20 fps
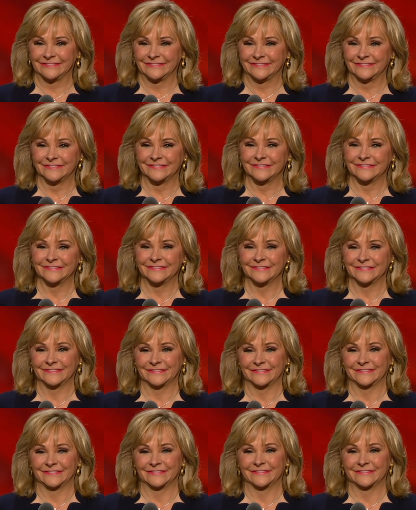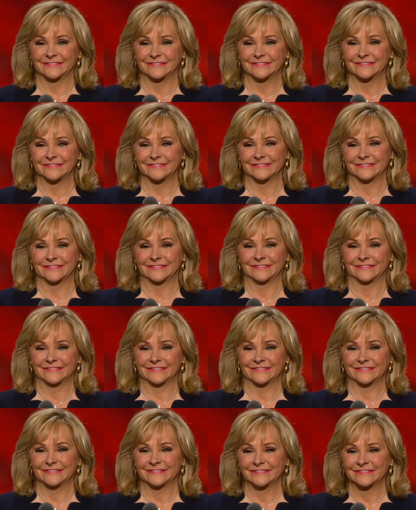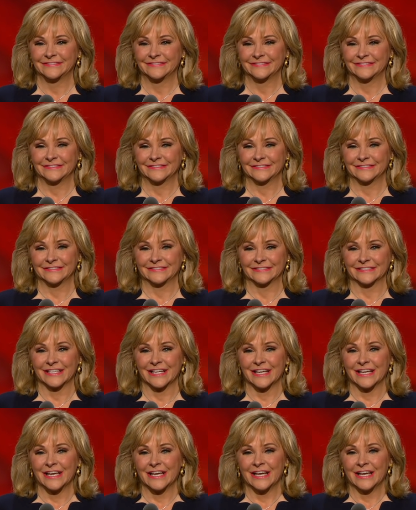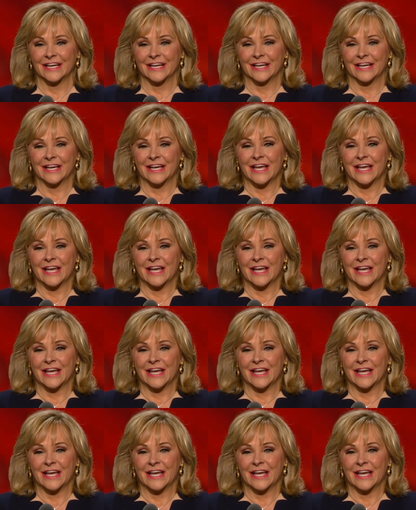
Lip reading: (silence)